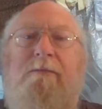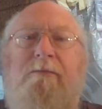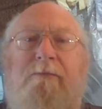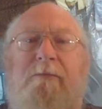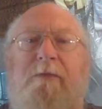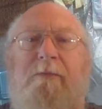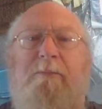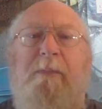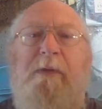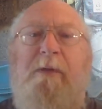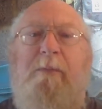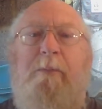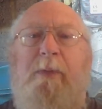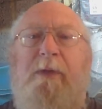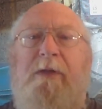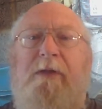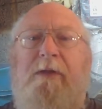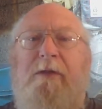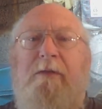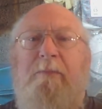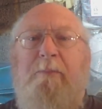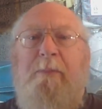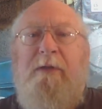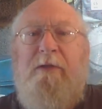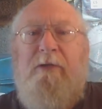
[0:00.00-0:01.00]
With me being
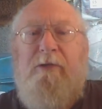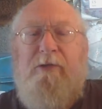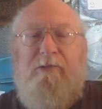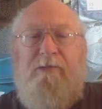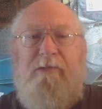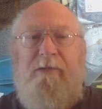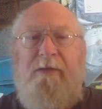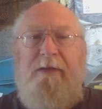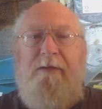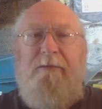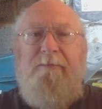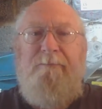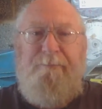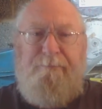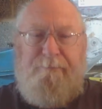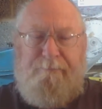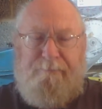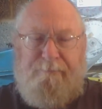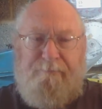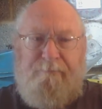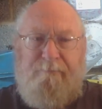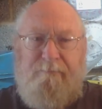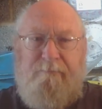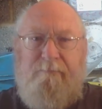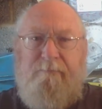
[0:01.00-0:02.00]
in the military,
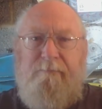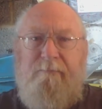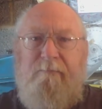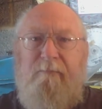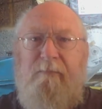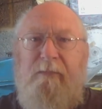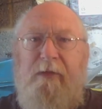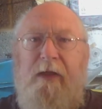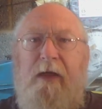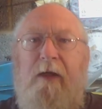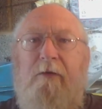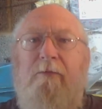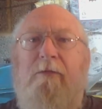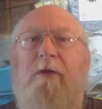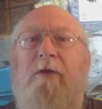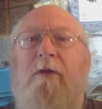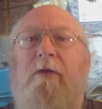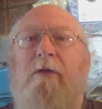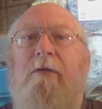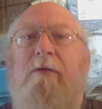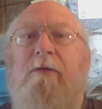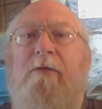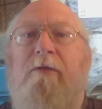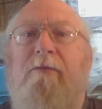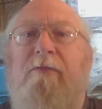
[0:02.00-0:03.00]
I've got a
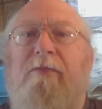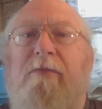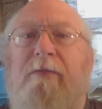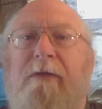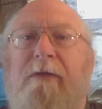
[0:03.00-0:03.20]
lot of